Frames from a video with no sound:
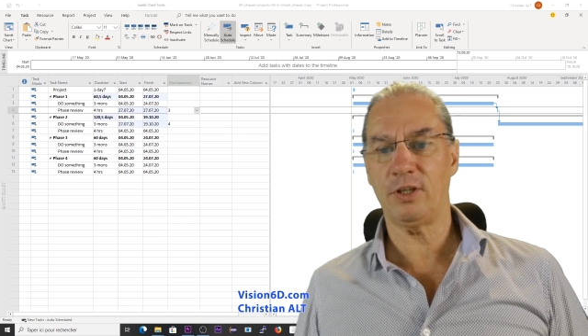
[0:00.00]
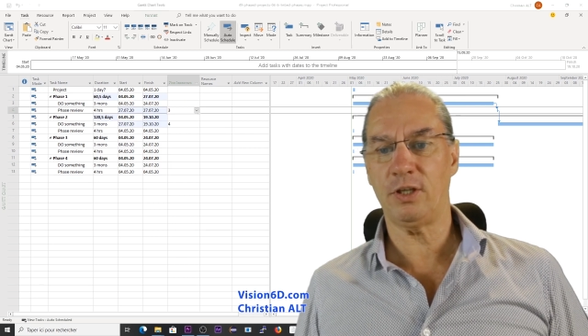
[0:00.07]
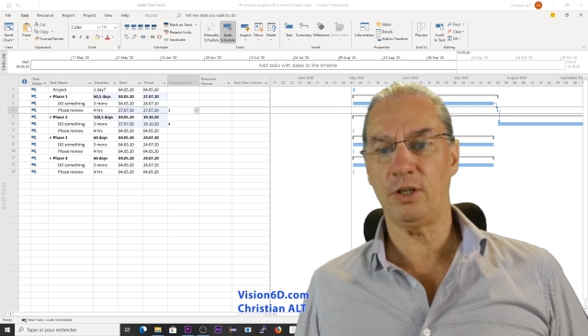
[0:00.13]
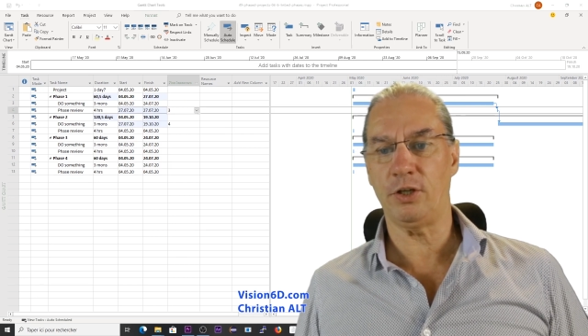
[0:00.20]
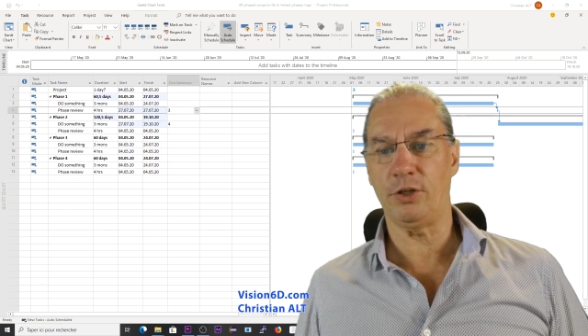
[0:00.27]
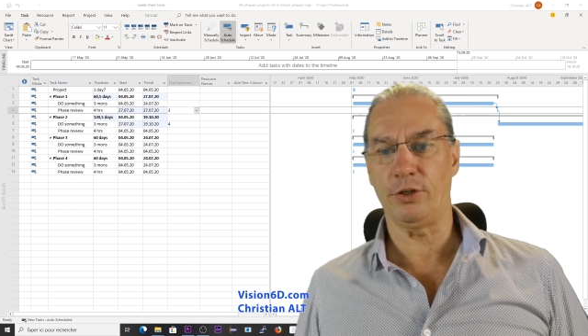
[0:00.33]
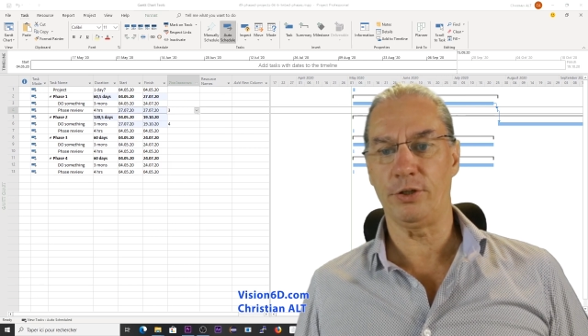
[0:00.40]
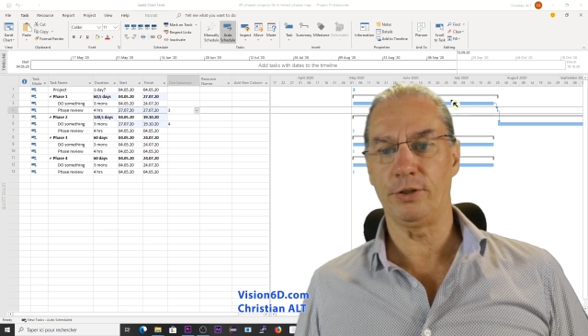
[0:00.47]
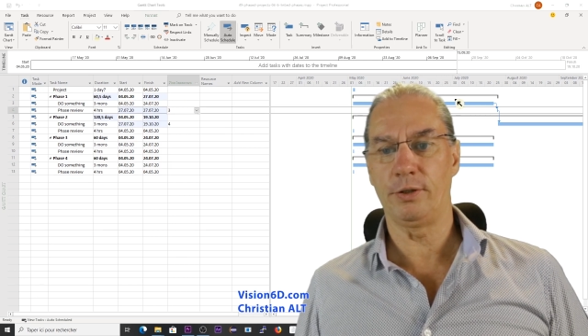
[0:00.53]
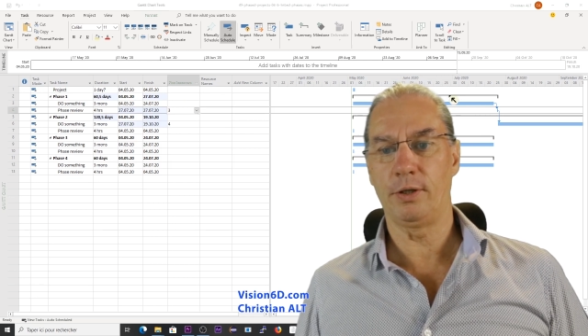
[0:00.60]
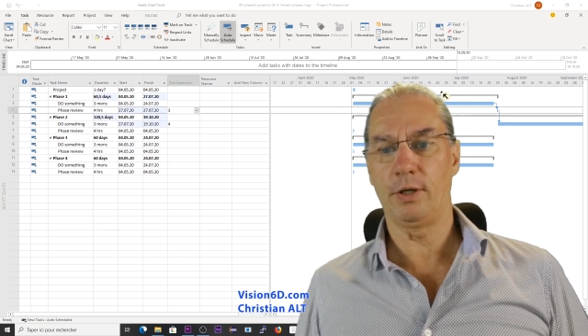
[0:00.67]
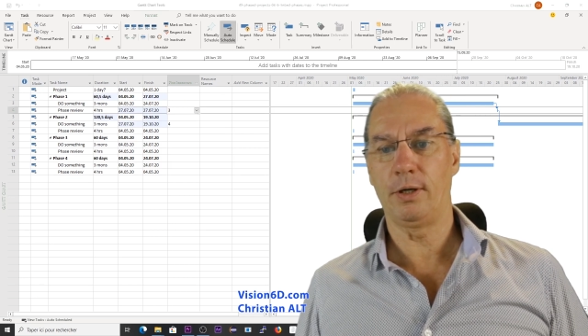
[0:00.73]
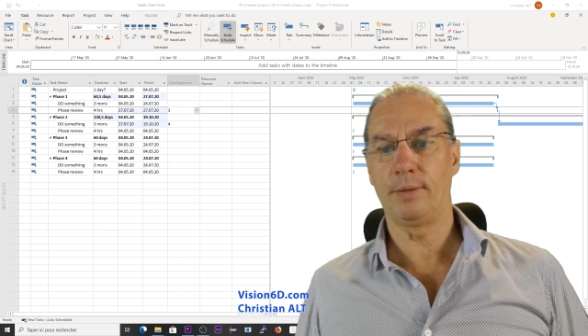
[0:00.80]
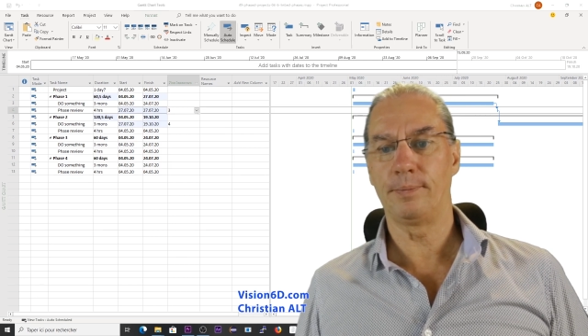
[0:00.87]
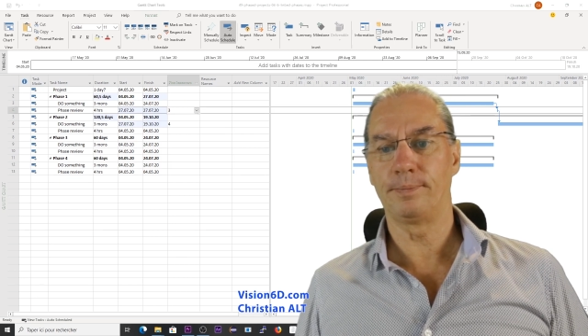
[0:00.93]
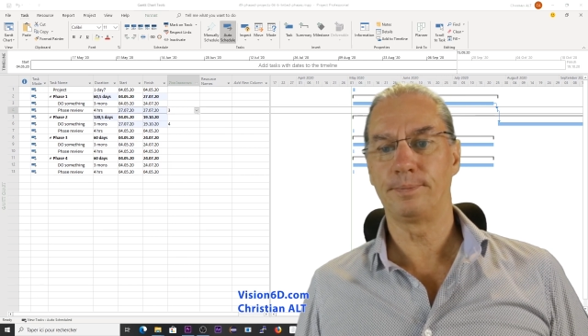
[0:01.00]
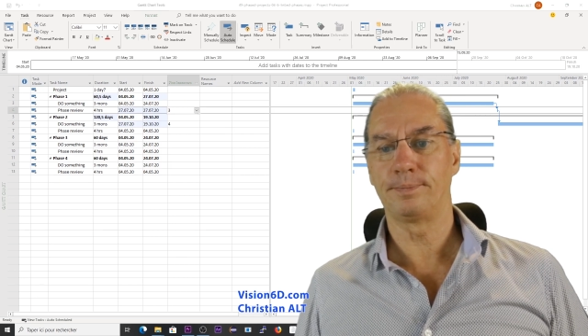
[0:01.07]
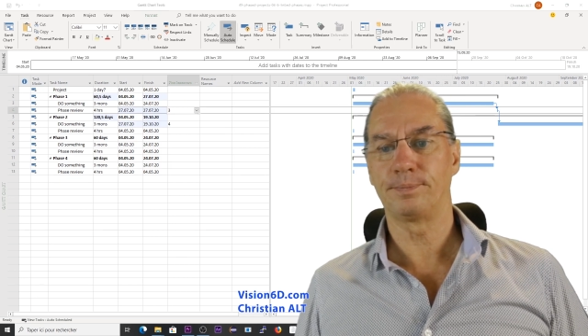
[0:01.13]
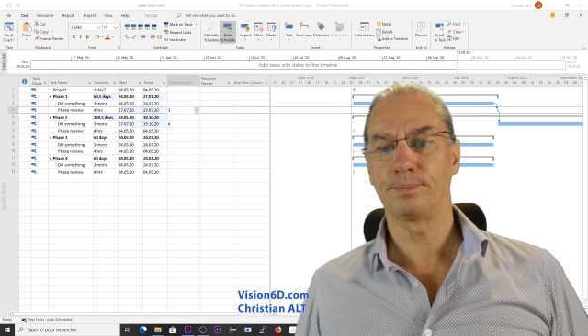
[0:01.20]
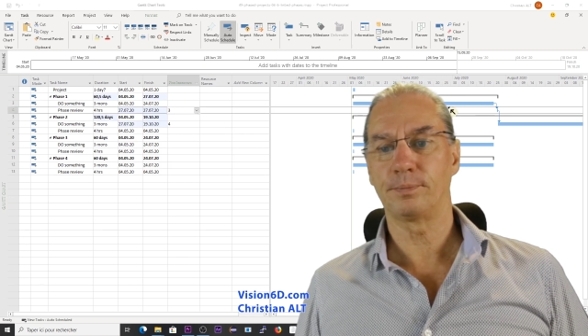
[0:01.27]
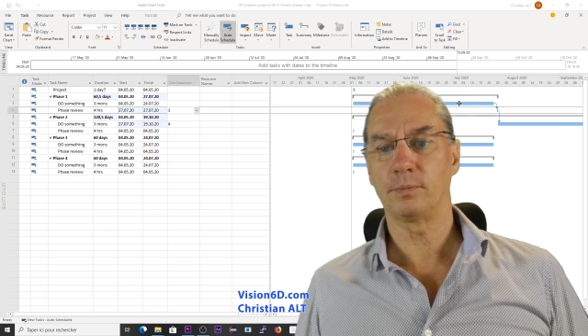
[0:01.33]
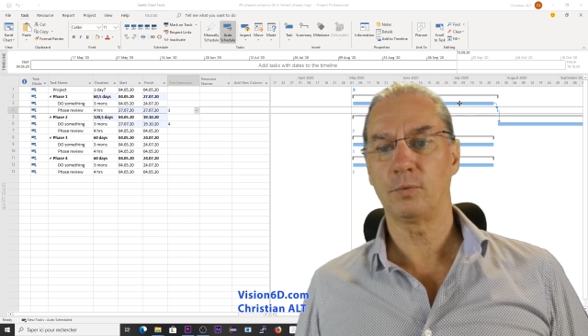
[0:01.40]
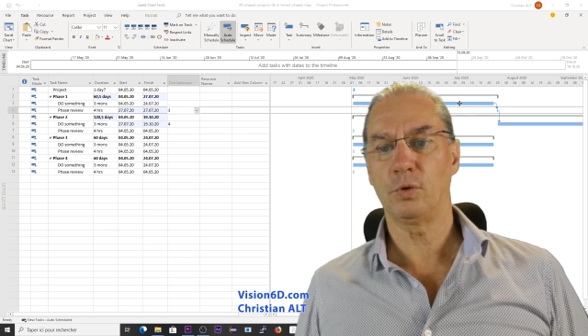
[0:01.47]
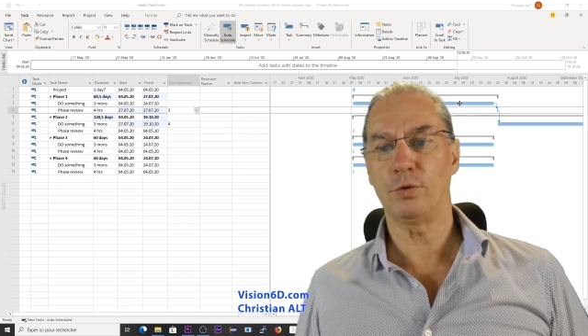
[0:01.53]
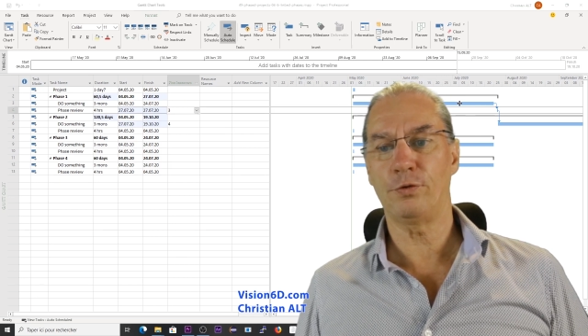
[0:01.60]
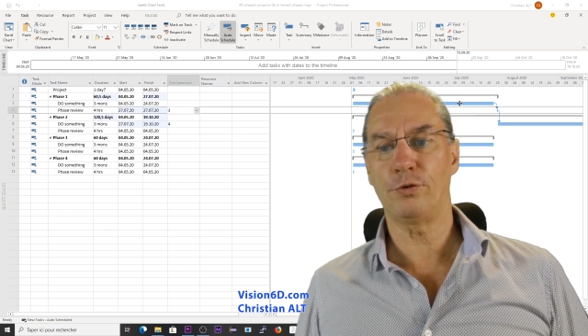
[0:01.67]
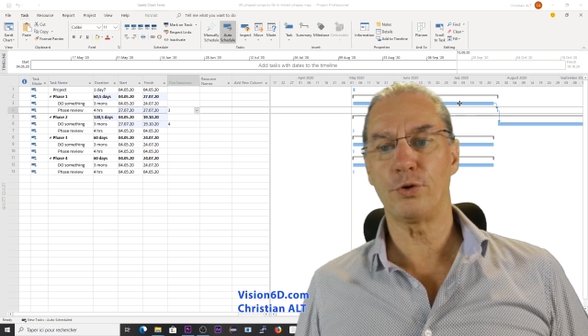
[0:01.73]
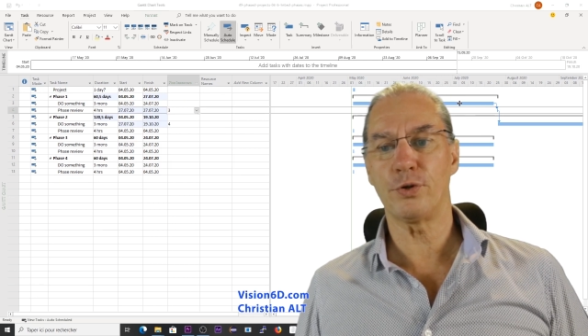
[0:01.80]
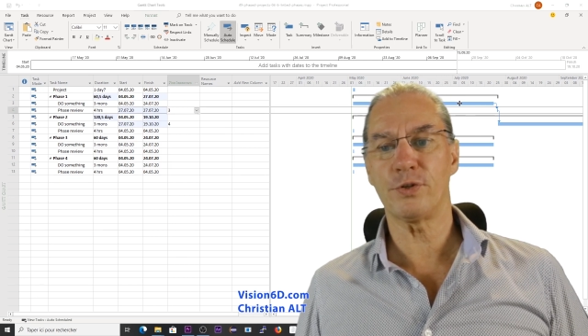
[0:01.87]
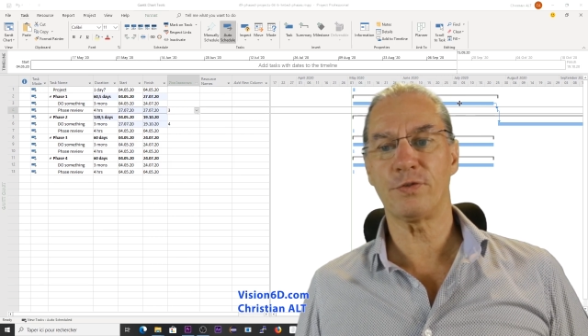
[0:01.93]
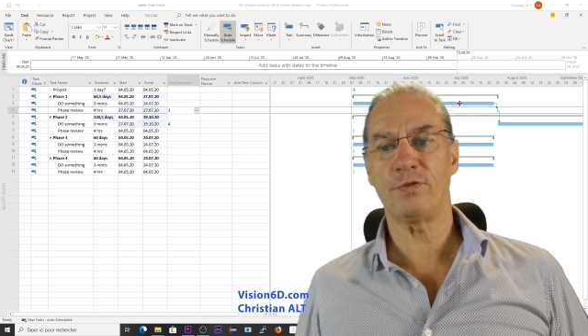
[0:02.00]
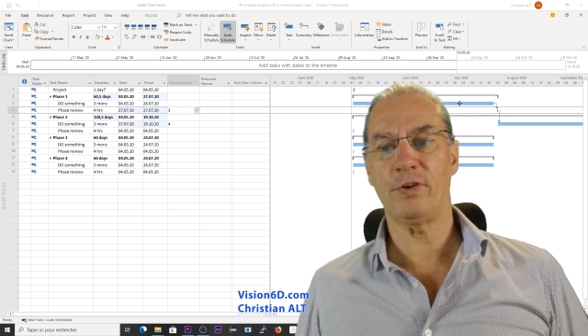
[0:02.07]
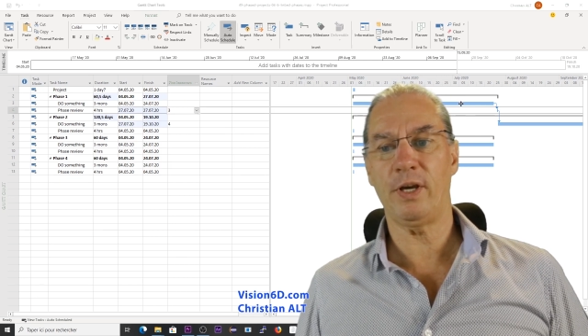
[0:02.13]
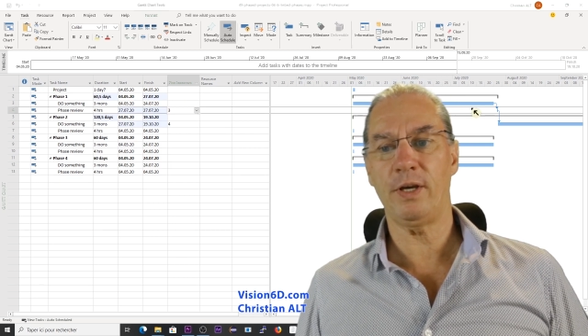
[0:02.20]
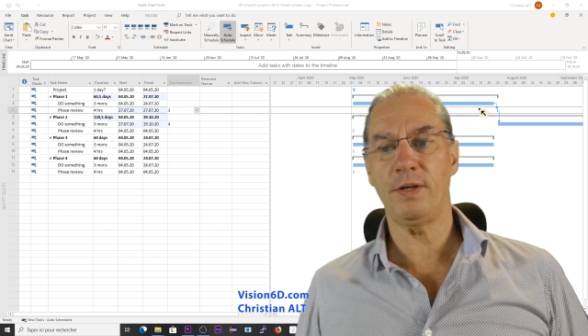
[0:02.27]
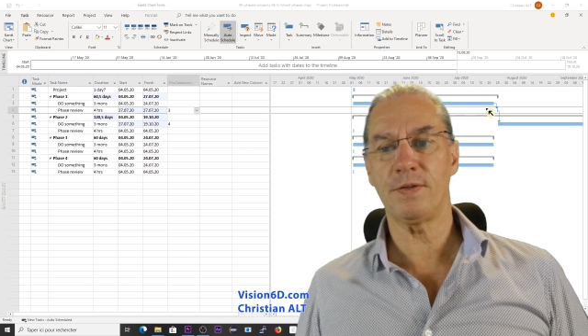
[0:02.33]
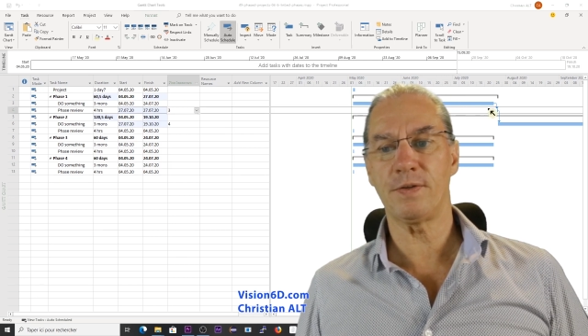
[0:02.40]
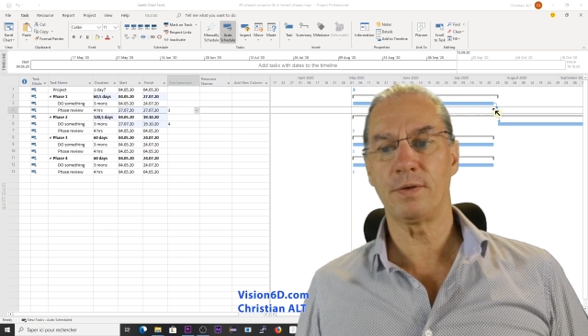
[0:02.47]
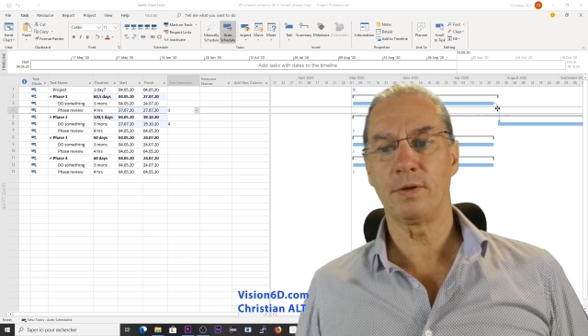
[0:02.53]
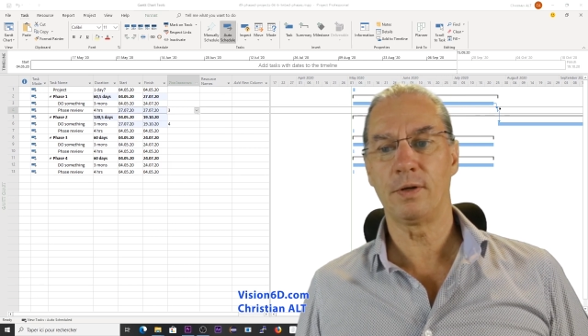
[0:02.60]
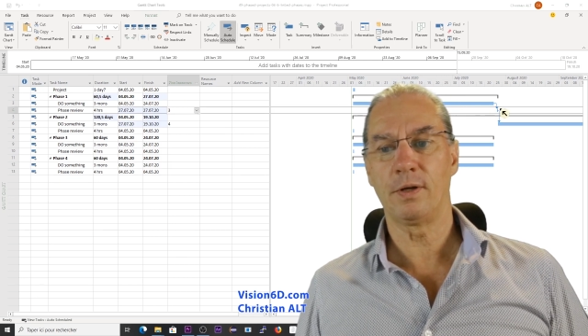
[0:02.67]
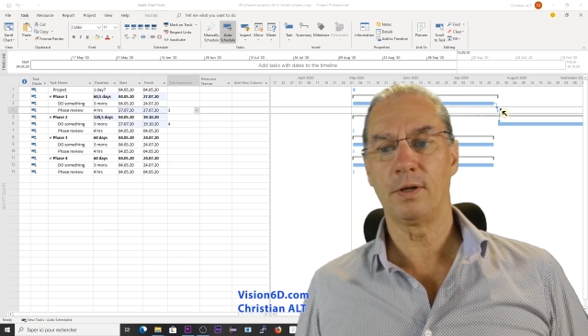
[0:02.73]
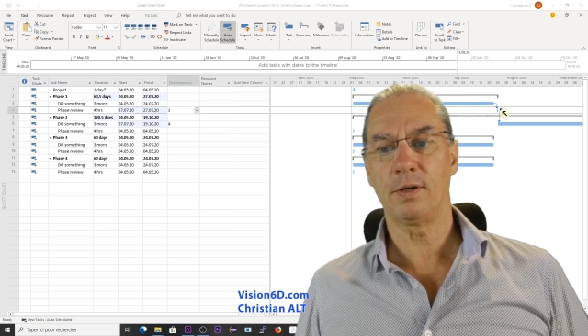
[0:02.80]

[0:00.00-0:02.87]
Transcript: here the first phase.